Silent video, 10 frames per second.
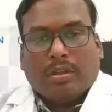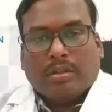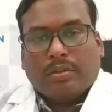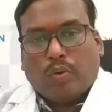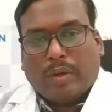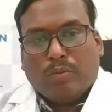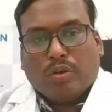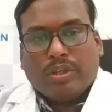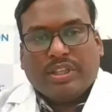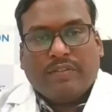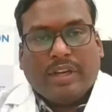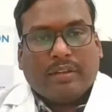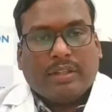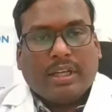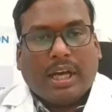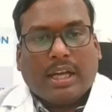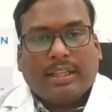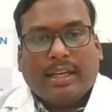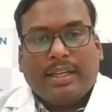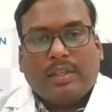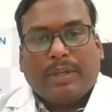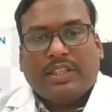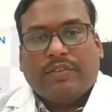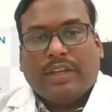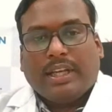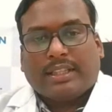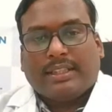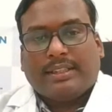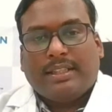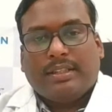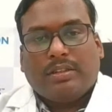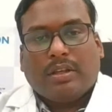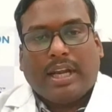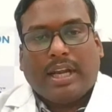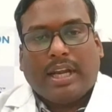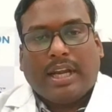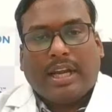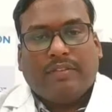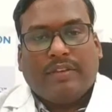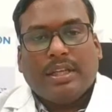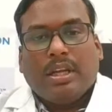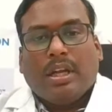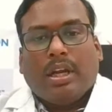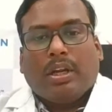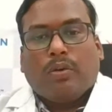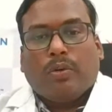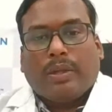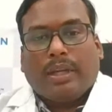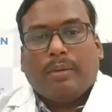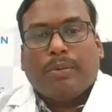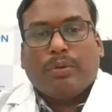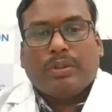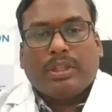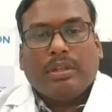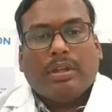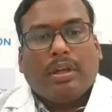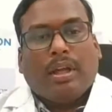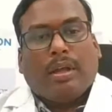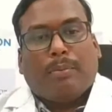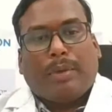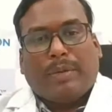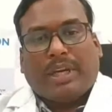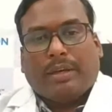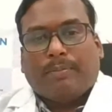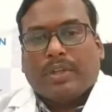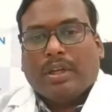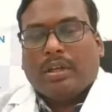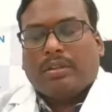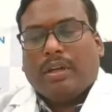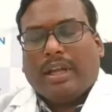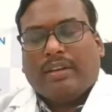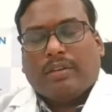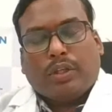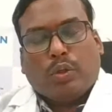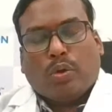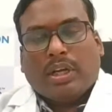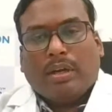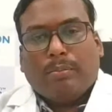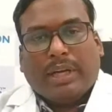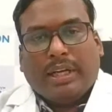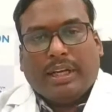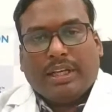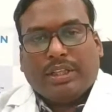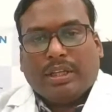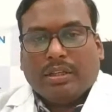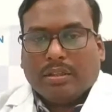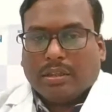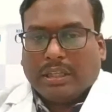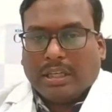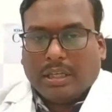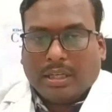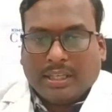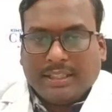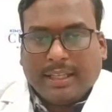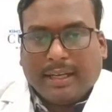So one more question we have, that are there any specific exercises or activities to improve the memory? So like yoga, meditation is a